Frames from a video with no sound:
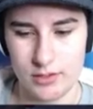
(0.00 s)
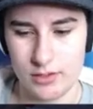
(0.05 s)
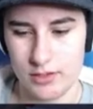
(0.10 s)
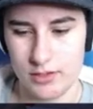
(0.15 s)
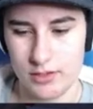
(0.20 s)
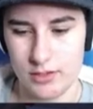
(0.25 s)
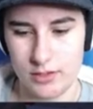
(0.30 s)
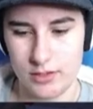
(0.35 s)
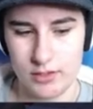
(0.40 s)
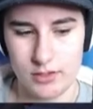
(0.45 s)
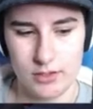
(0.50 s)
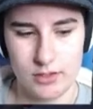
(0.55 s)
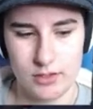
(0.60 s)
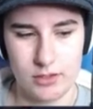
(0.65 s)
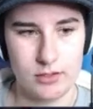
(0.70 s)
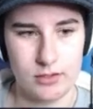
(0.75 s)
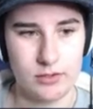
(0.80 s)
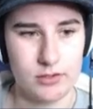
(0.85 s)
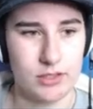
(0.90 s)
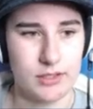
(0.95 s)
Oh god, this
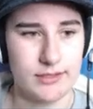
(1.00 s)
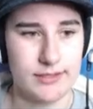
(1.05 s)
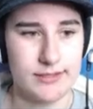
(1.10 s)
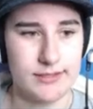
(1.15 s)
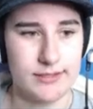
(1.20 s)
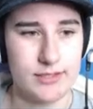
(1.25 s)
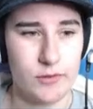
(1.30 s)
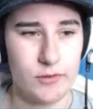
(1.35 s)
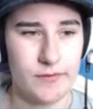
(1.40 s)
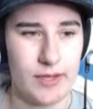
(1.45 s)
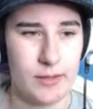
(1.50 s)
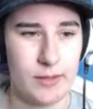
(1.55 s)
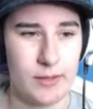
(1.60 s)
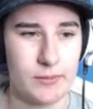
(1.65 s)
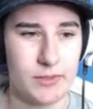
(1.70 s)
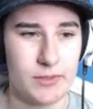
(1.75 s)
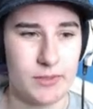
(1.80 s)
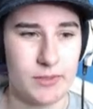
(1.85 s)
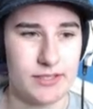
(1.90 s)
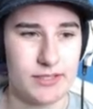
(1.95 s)
whole family is a mess,
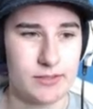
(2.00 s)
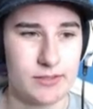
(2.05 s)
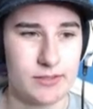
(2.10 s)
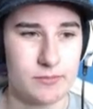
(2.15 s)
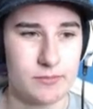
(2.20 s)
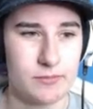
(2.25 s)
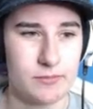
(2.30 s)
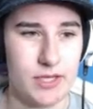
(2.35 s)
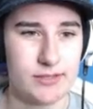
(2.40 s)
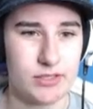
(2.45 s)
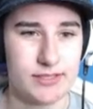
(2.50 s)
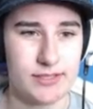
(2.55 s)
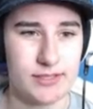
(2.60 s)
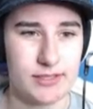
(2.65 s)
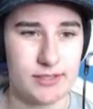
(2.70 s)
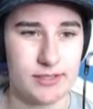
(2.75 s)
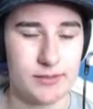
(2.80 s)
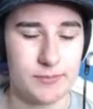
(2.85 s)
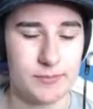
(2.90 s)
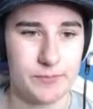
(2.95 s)
honestly.
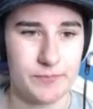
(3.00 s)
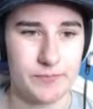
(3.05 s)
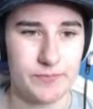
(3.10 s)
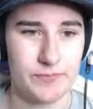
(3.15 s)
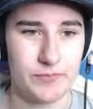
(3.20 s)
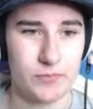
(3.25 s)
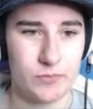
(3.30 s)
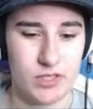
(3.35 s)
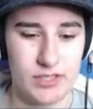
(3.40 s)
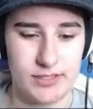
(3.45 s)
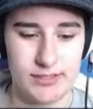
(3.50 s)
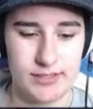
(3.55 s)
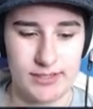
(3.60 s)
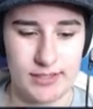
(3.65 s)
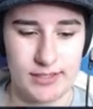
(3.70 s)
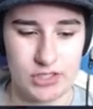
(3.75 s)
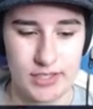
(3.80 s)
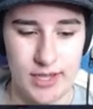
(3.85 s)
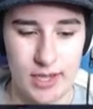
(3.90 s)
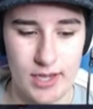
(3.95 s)
Please take a
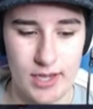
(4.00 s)
shower.